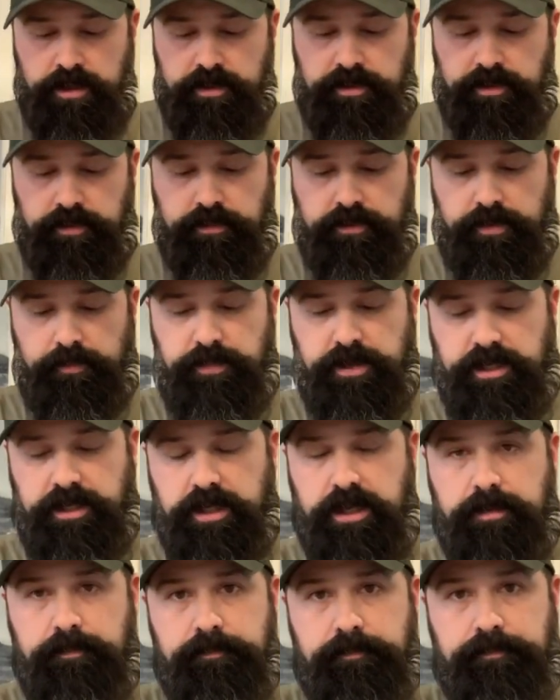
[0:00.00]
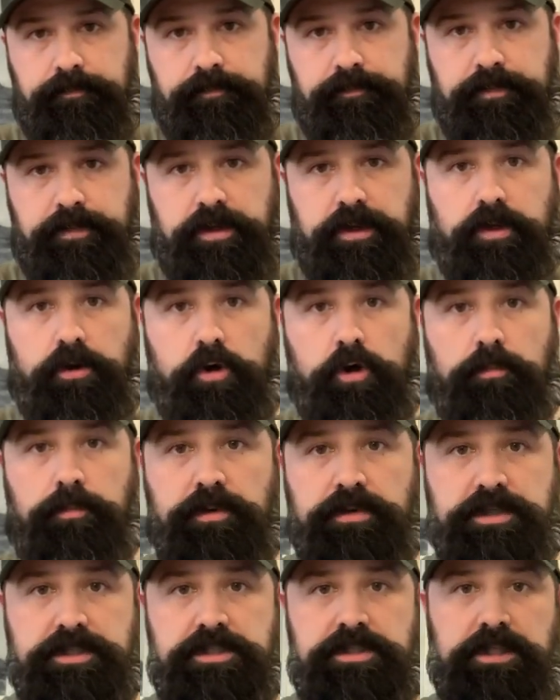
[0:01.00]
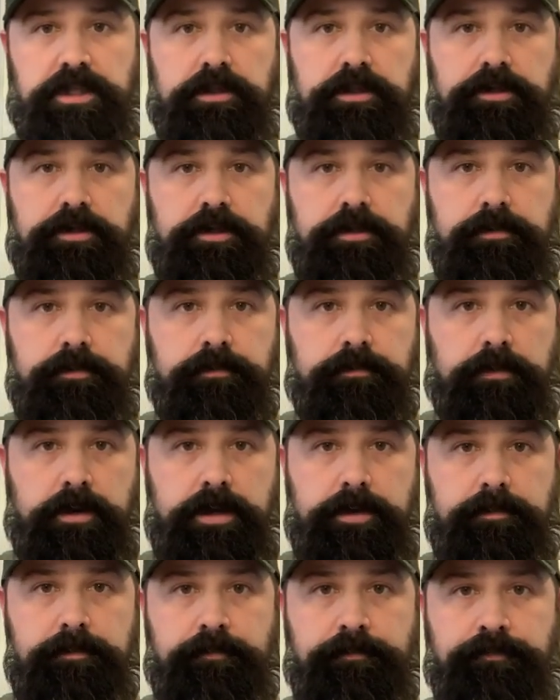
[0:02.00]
They're going to pick it up, they're gonna open the cylinder, right?